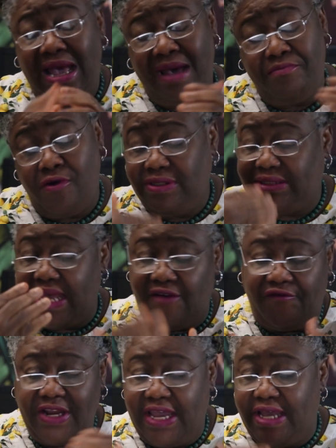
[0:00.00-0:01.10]
amongst
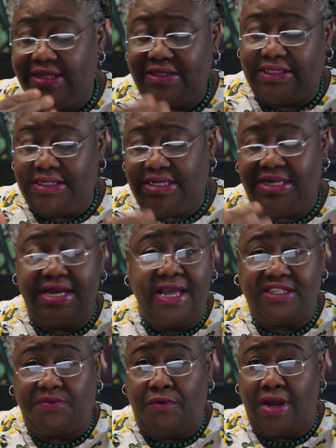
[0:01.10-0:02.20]
Africans in the
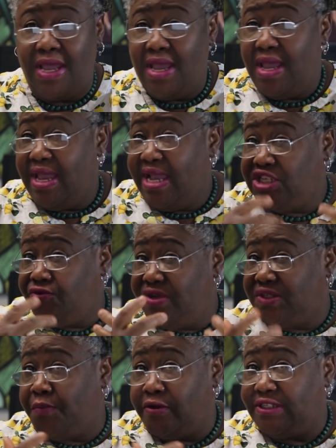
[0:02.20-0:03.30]
diaspora is
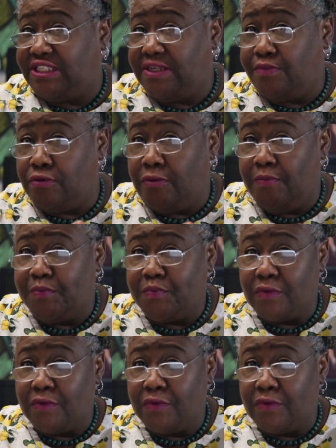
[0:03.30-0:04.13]
responsible